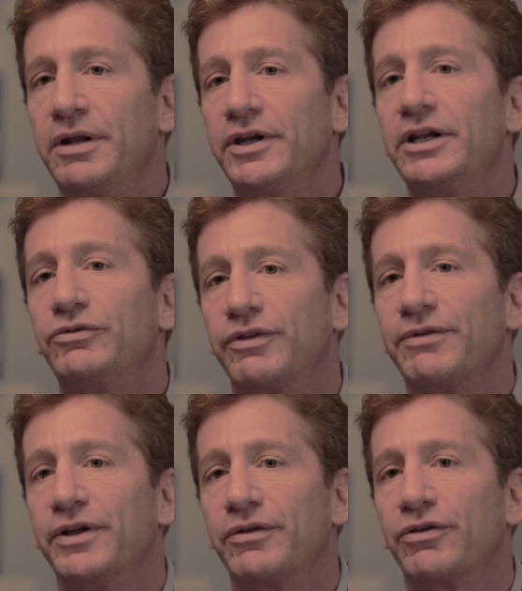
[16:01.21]
But it is an
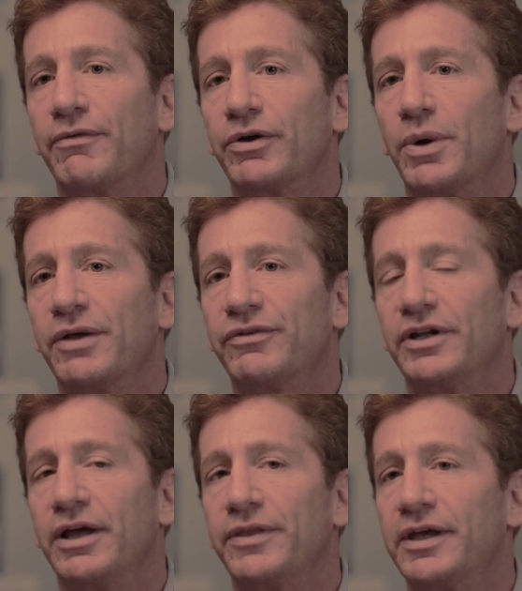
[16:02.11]
interesting philosophical
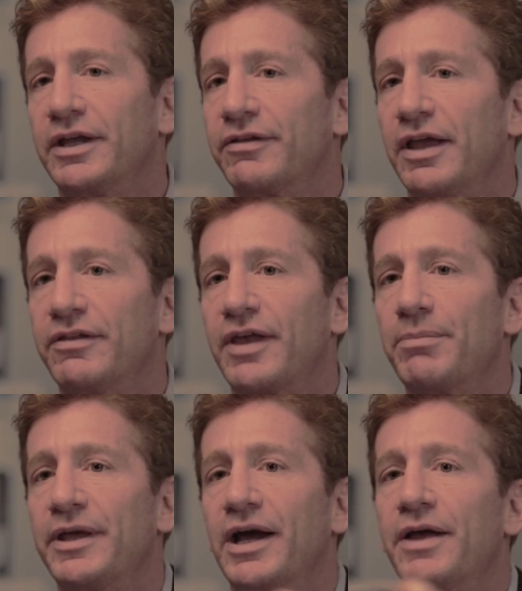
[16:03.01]
question. I think it's, it's
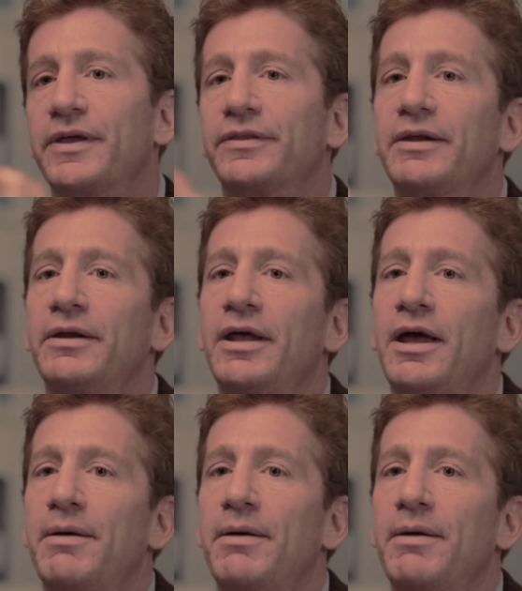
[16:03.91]
something I think that